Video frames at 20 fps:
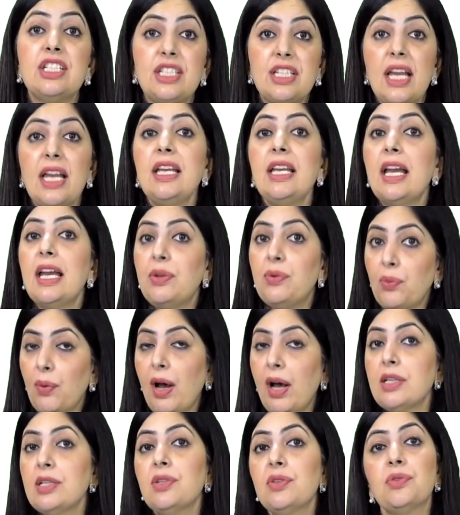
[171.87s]
JEE
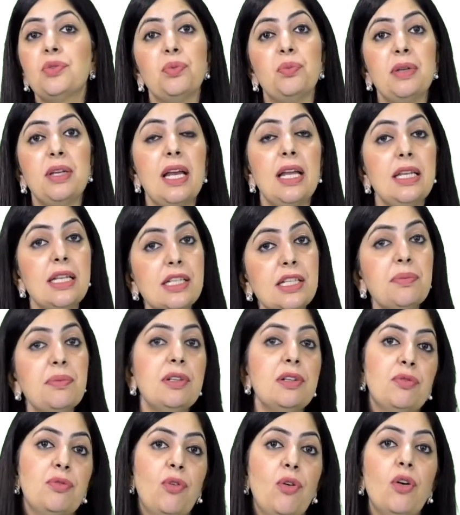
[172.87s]
Advanced to be
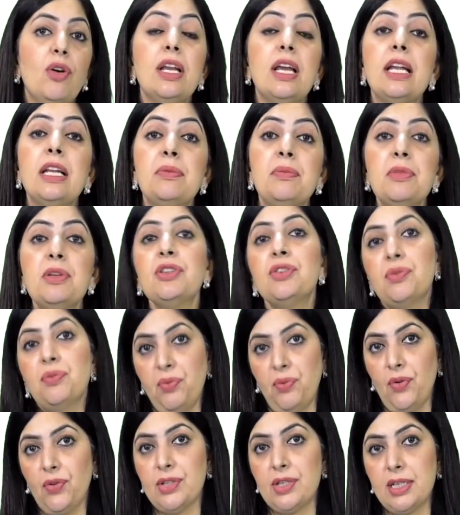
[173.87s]
eligible for admission
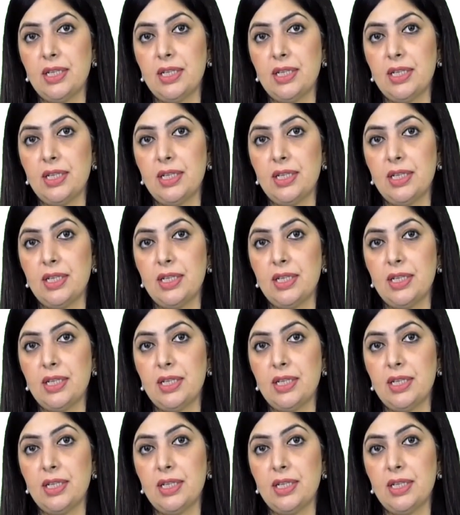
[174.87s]
process.